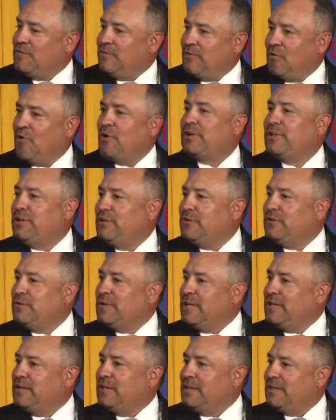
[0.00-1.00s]
for
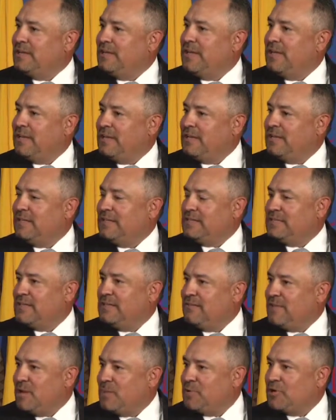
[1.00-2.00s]
you, and the
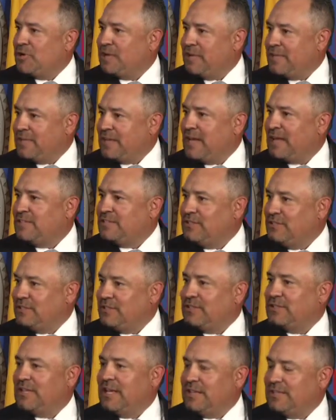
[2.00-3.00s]
city of Albuquerque thanks
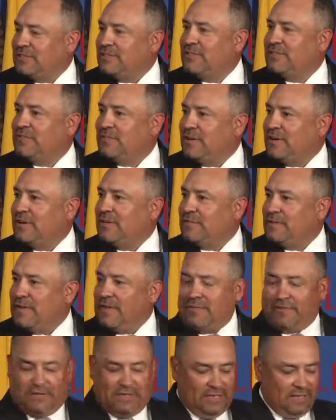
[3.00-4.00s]
you for
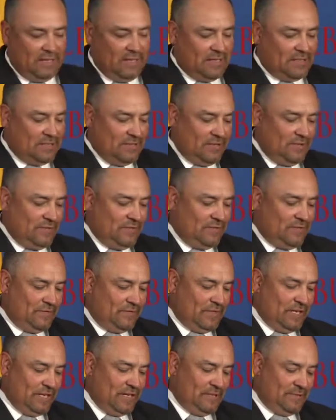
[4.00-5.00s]
everything that you've
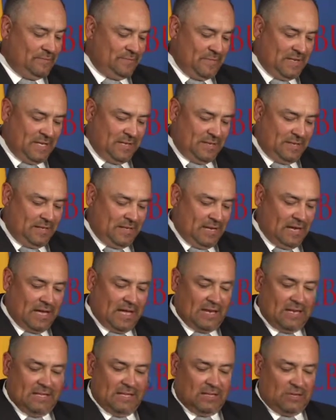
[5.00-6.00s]
done. And I
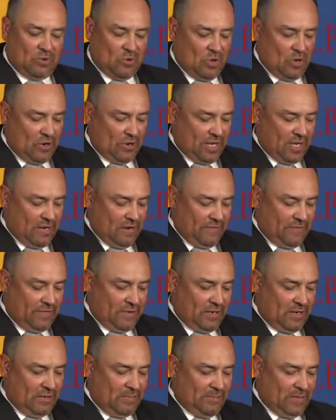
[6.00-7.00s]
got a little quote here
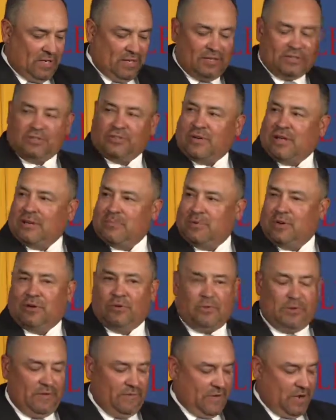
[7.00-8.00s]
from
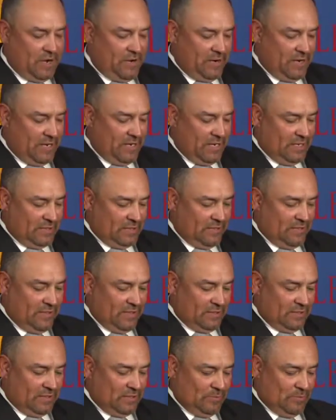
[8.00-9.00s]
Geronimo Rivera, his
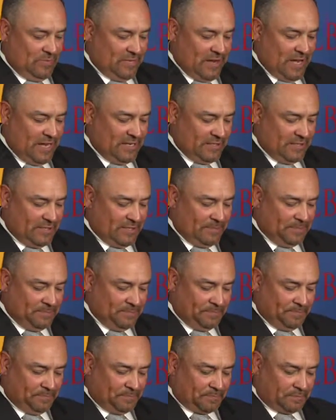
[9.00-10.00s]
field supervisor.
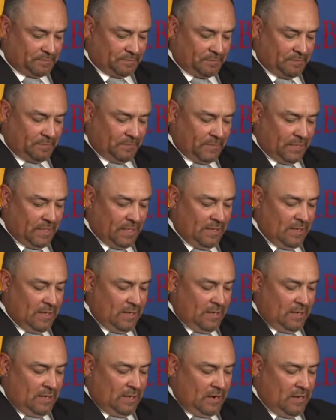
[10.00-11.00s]

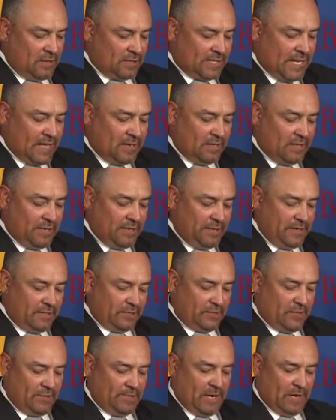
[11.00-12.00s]
Carlos Candelaria
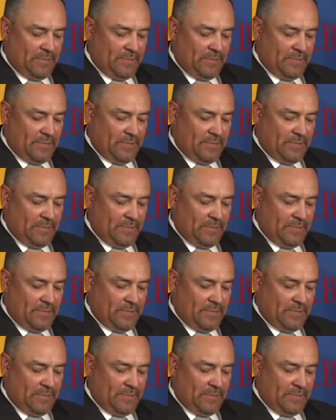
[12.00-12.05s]
is one of